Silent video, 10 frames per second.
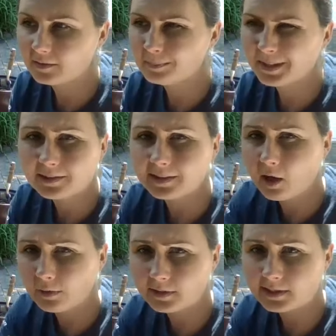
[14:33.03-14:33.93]
of pick the
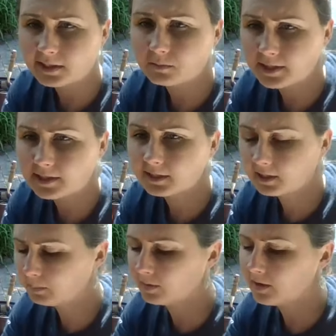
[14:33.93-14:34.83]
healthiest ones to
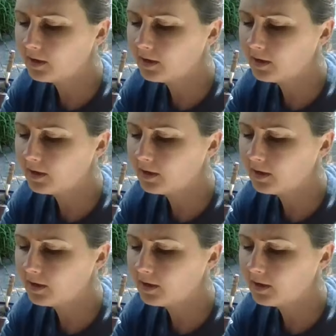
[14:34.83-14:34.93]
keep